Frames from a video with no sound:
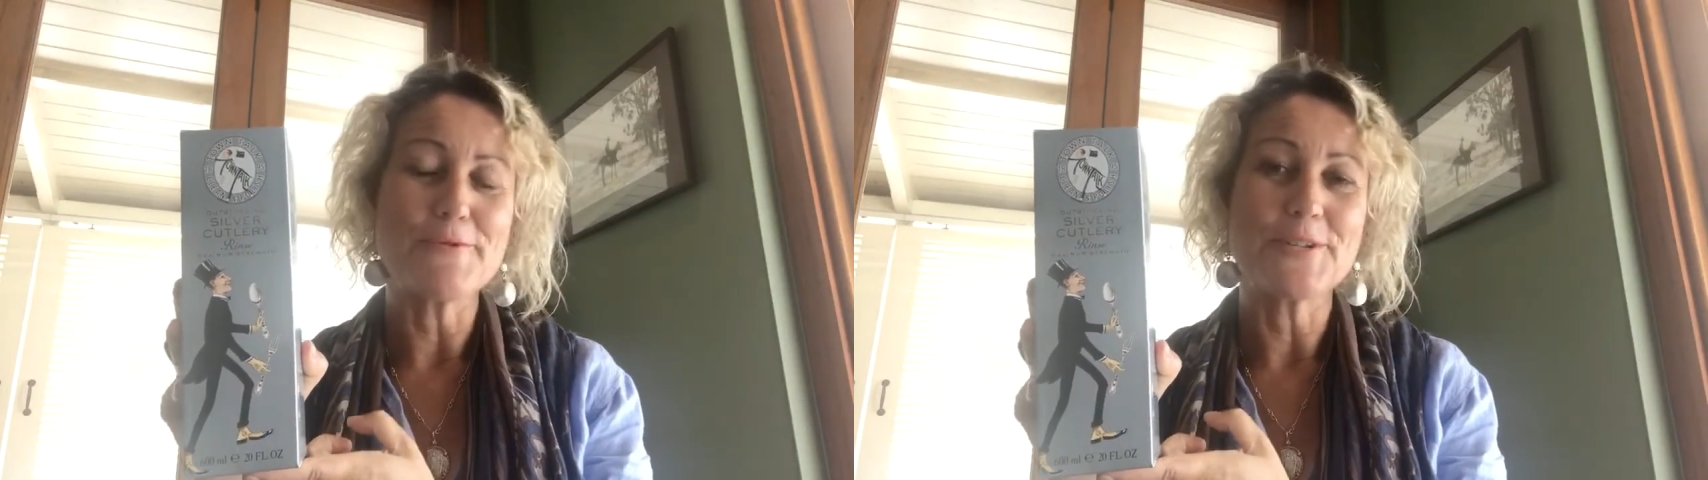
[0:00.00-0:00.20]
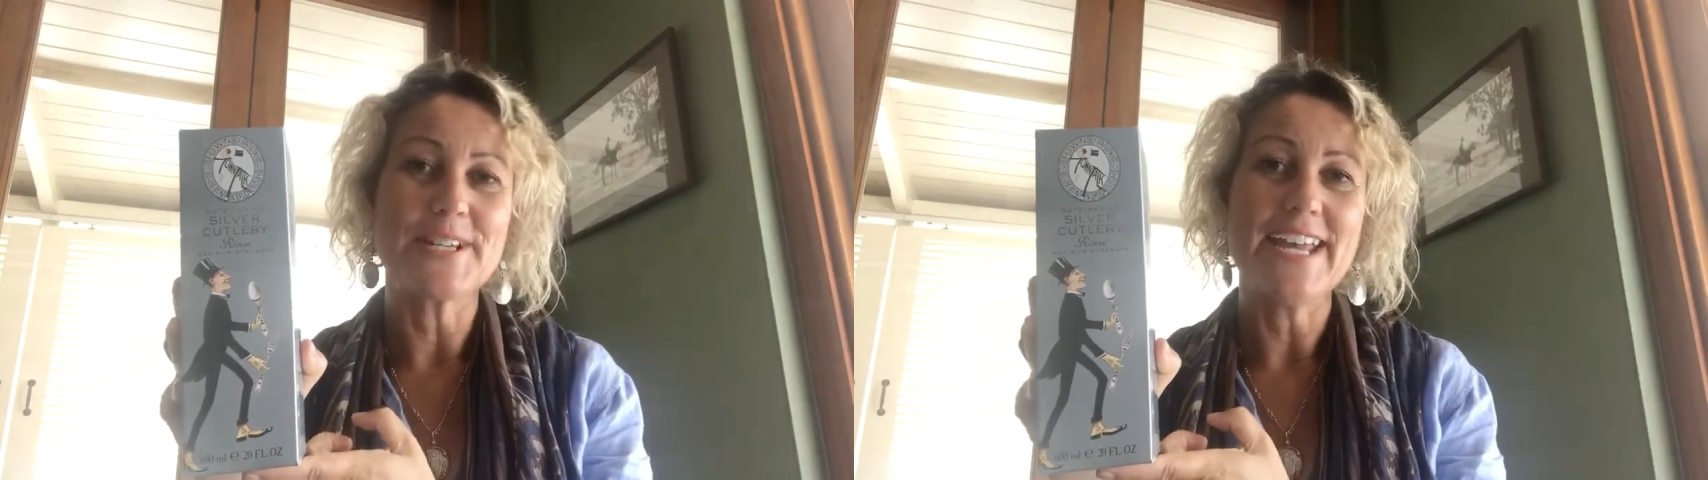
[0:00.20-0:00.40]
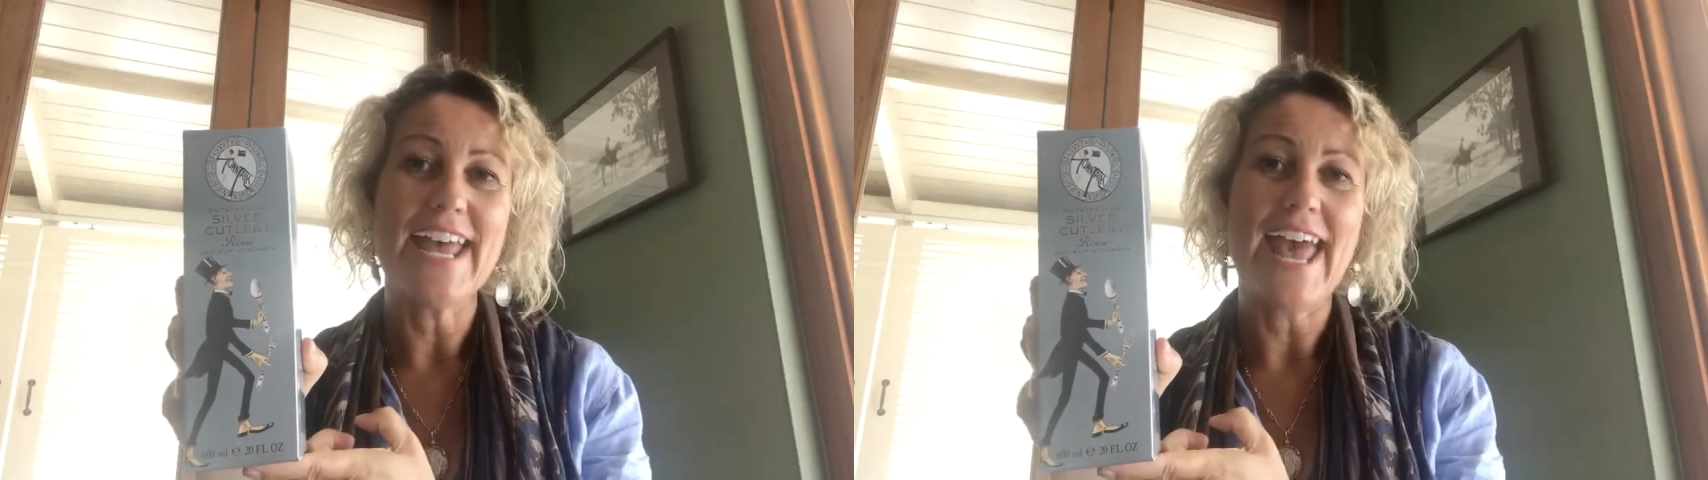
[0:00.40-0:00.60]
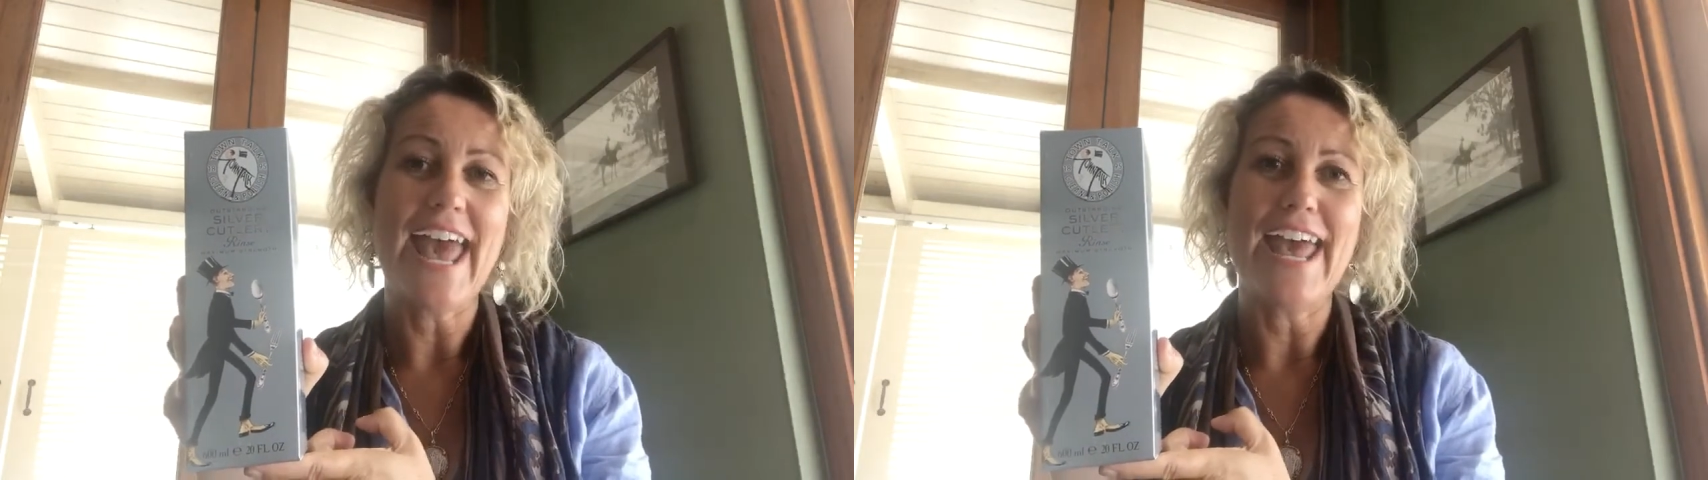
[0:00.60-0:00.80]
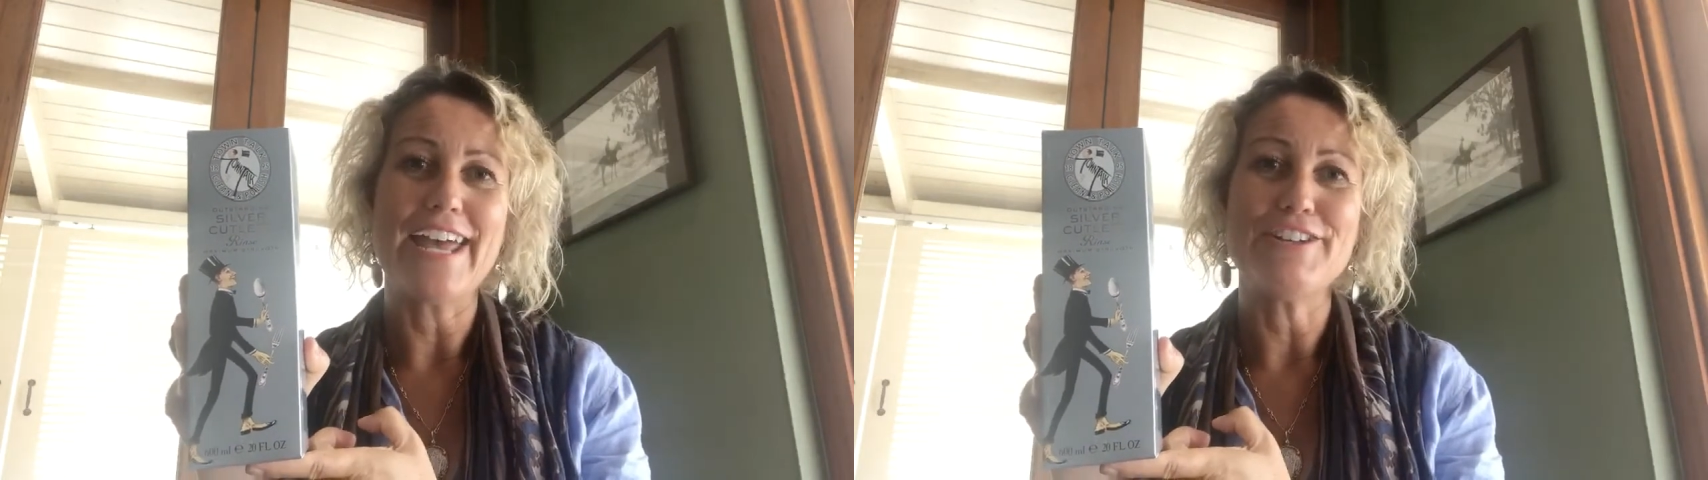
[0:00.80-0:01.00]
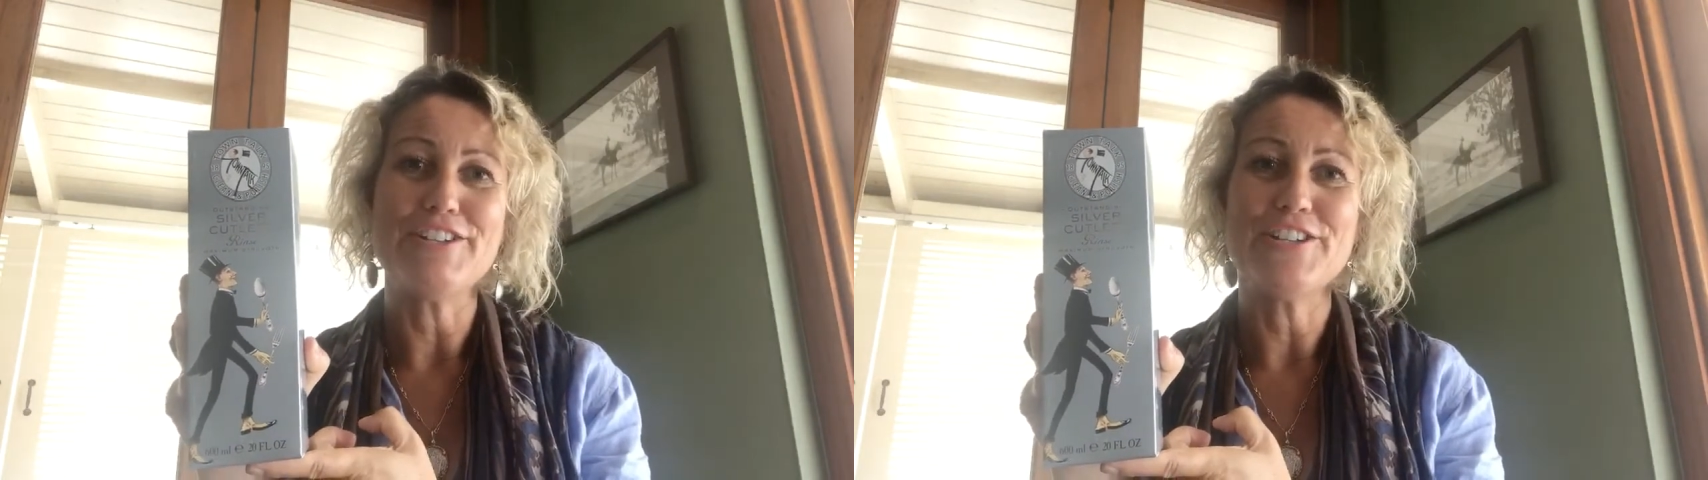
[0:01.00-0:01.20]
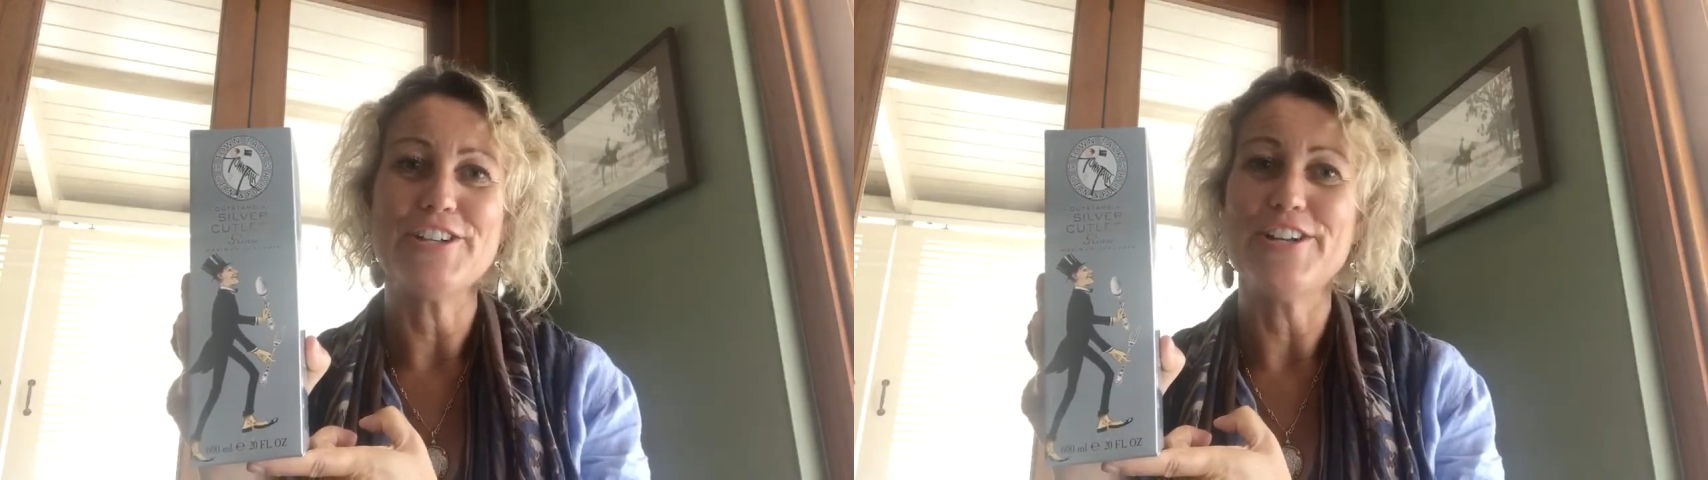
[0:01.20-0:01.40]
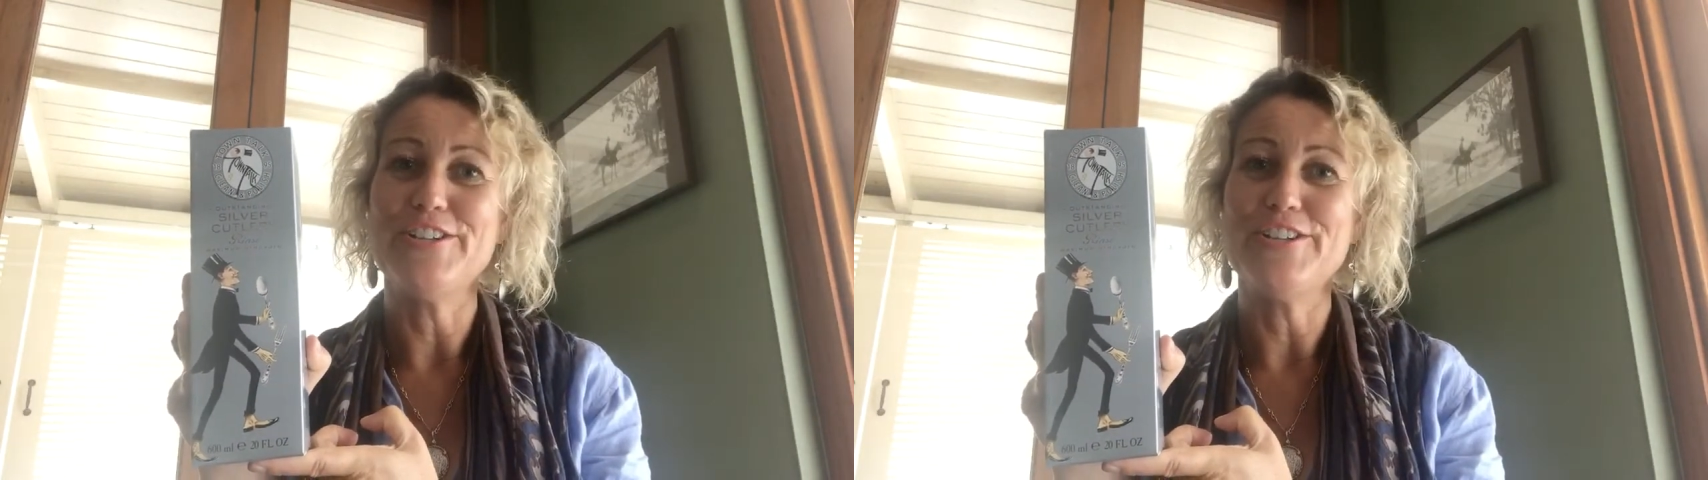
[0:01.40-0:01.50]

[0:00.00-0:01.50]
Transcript: water and